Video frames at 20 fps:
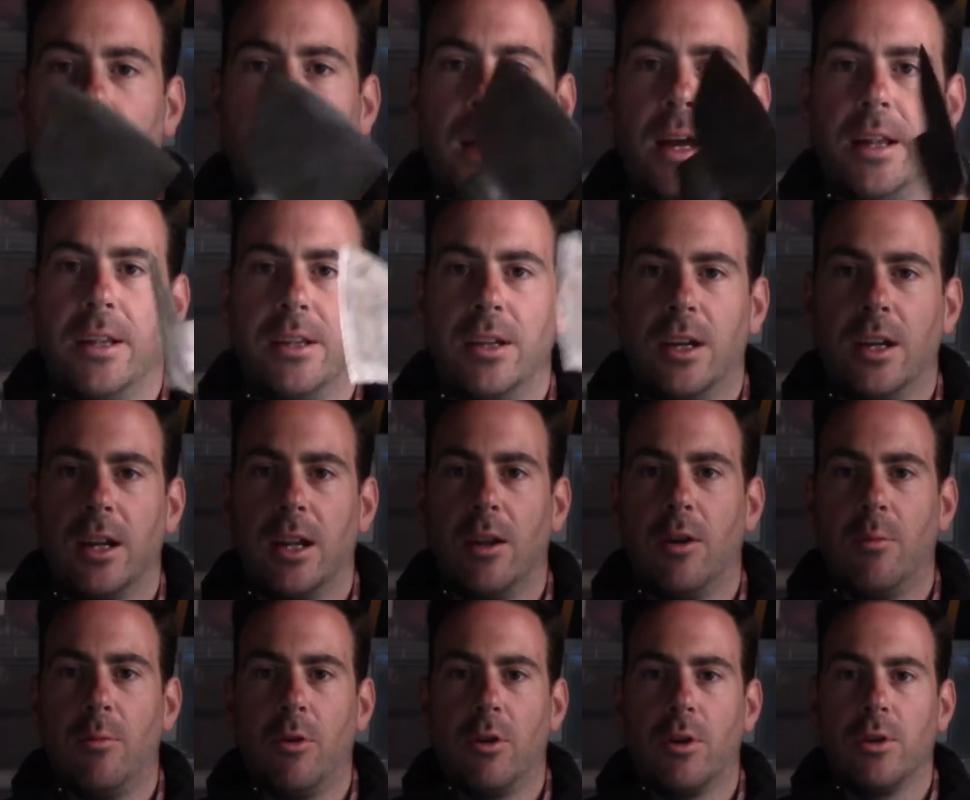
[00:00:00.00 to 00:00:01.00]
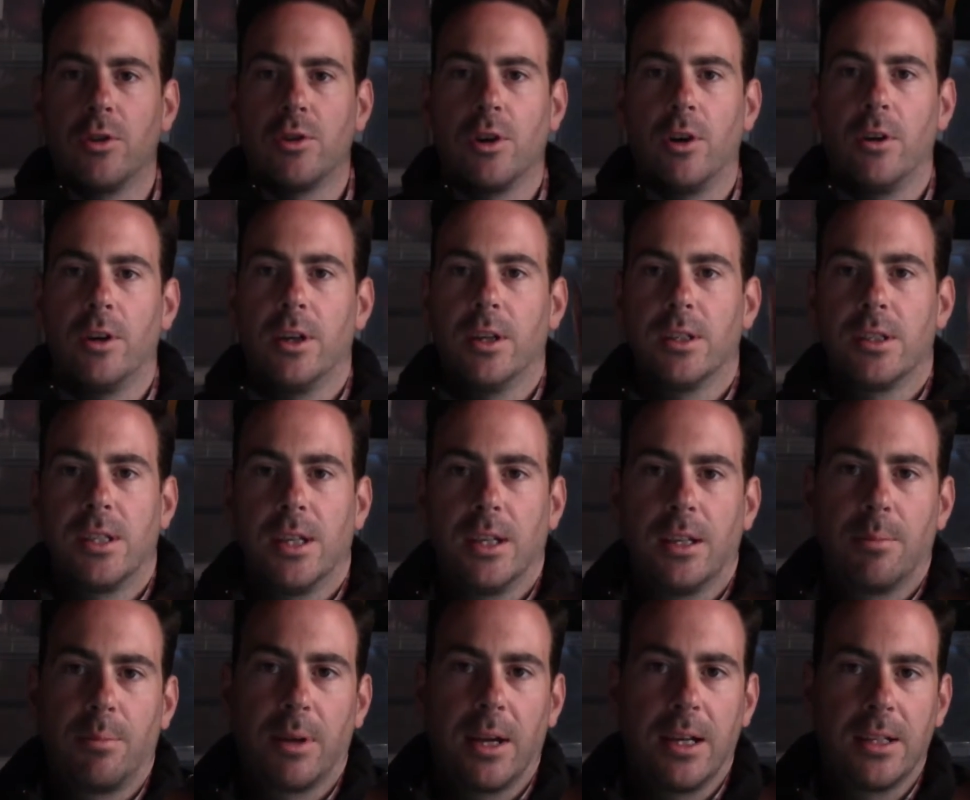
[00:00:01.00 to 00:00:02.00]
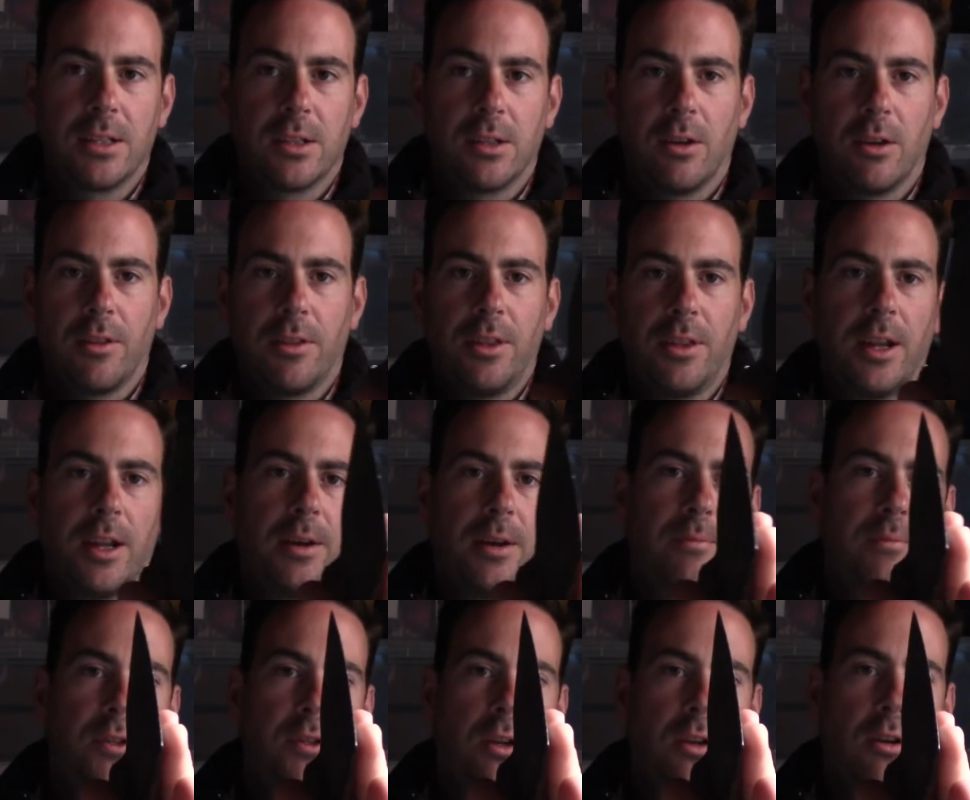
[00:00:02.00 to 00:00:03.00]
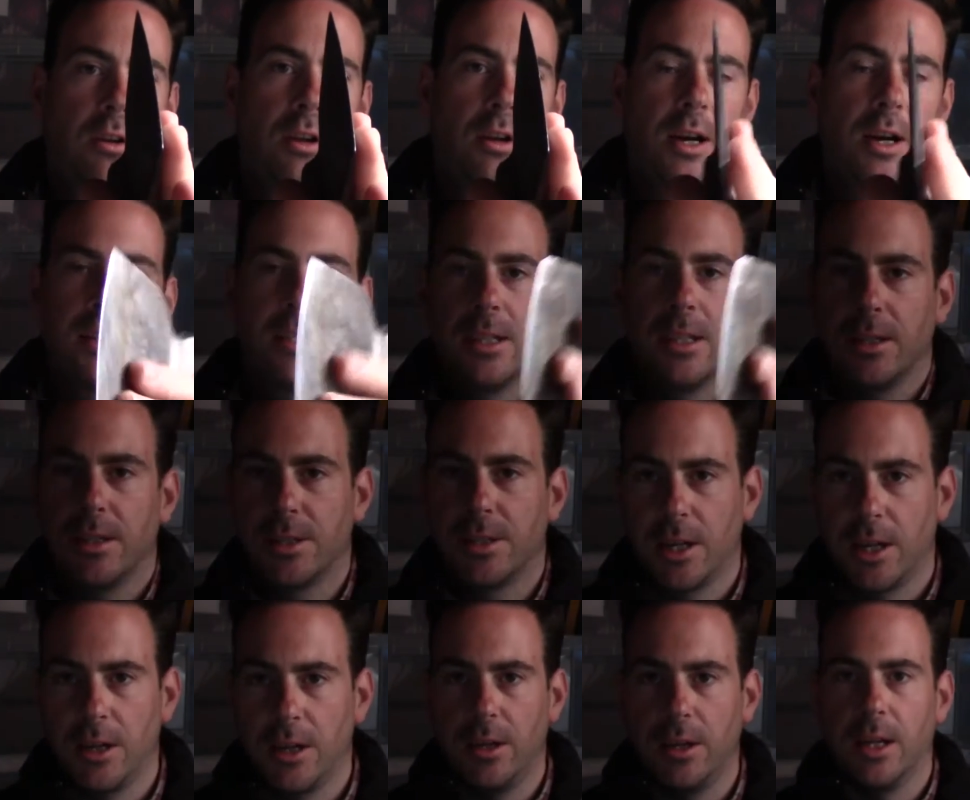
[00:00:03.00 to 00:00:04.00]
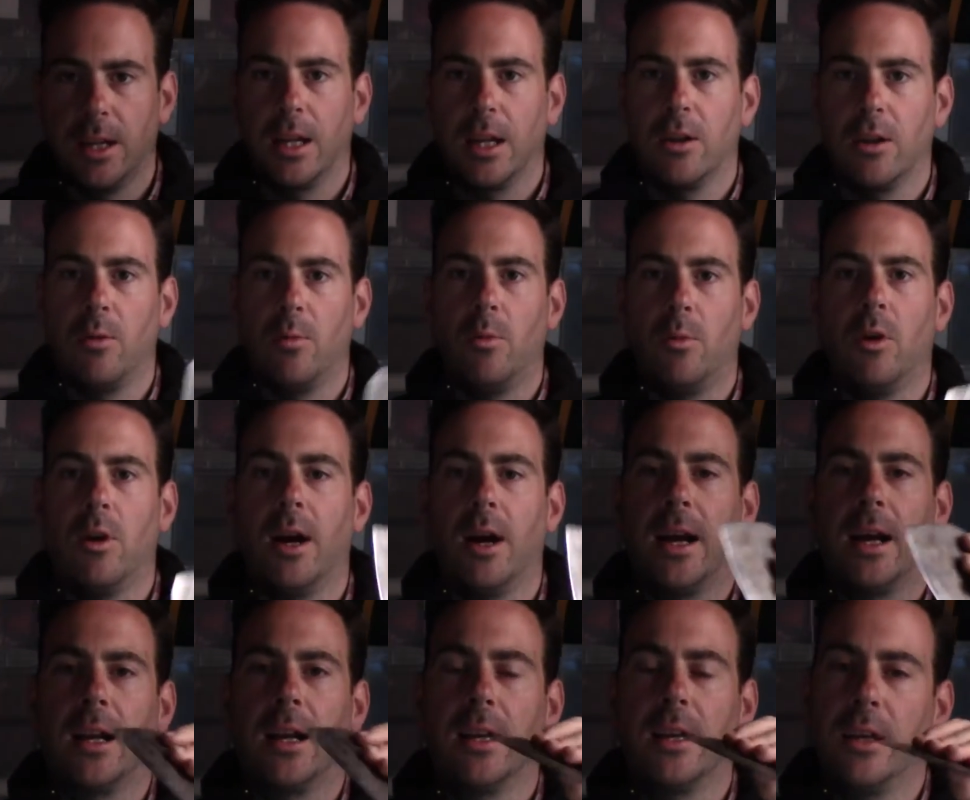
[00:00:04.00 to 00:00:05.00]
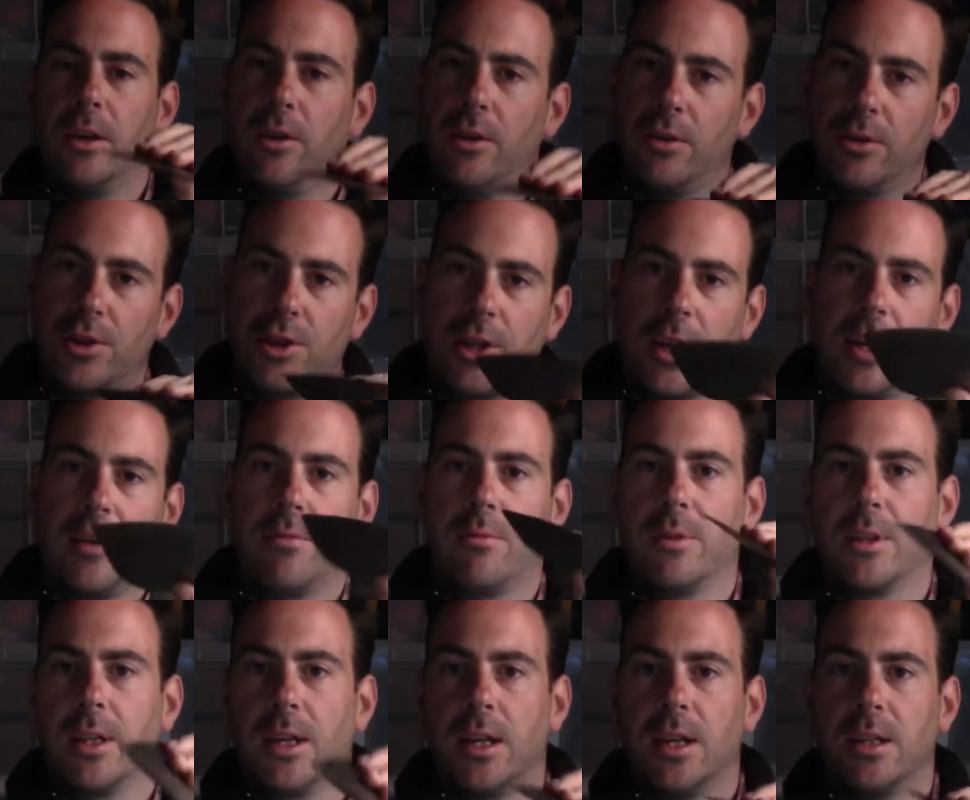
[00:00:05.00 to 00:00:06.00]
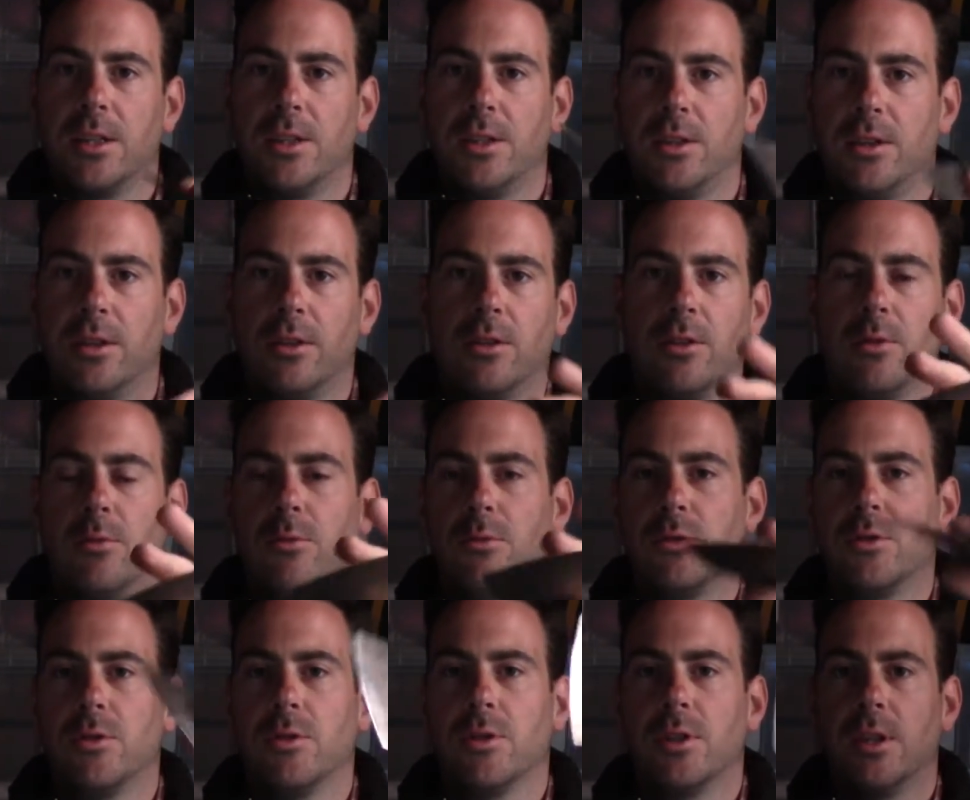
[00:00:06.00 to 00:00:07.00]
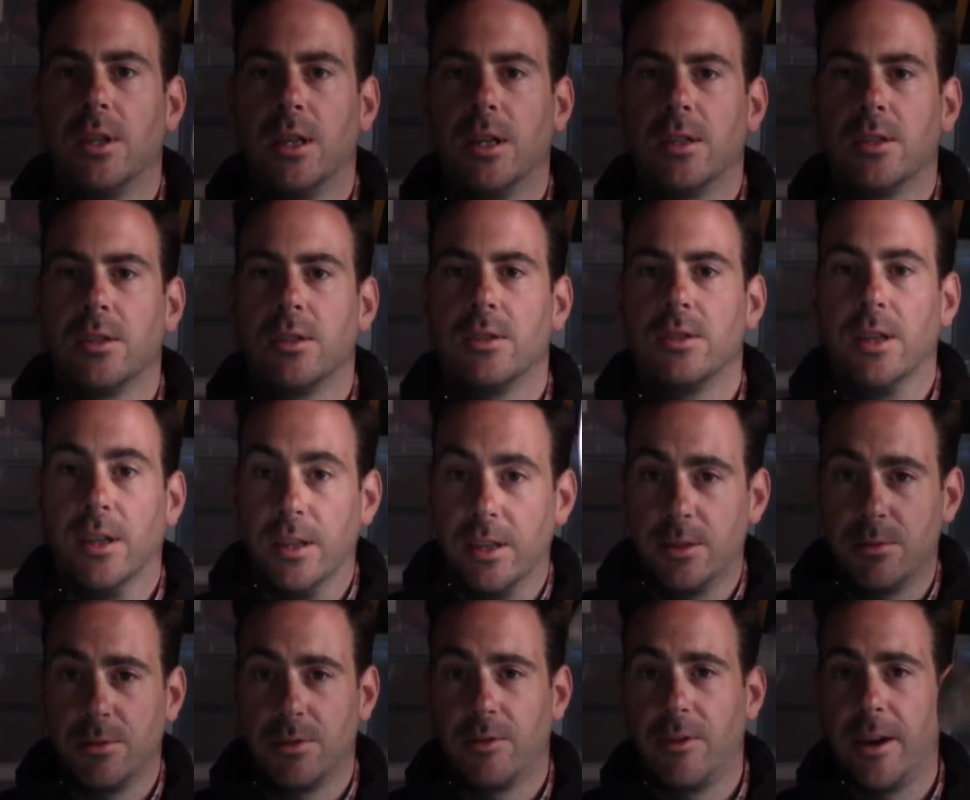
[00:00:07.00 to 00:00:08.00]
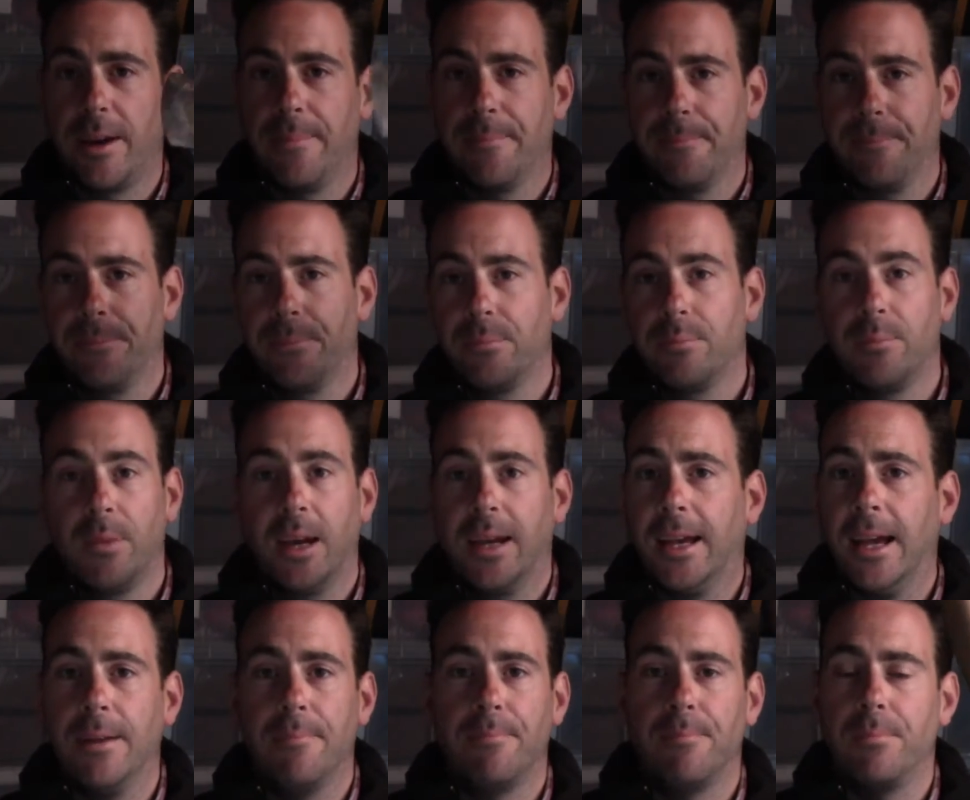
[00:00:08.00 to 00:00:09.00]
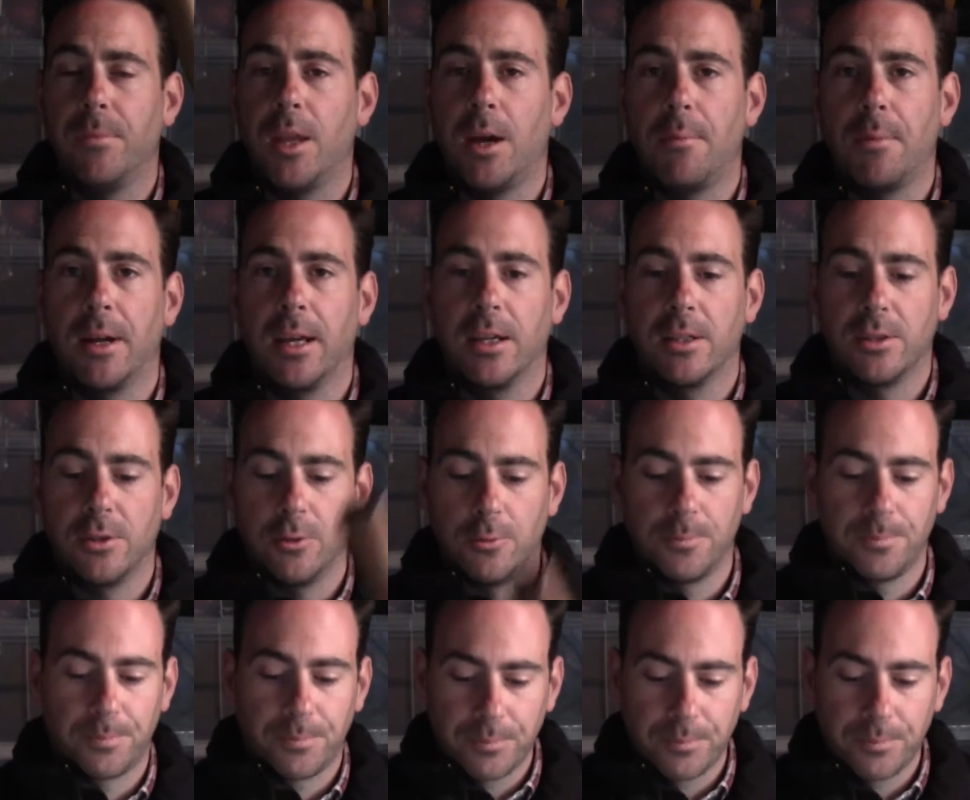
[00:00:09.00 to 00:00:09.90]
And you get a lot more control. You can see the blade's a lot thinner, it's a lot lighter, so you're getting a lot more angling. You can shave with this, you can do all sorts of things. So this was great. But again, no money at all.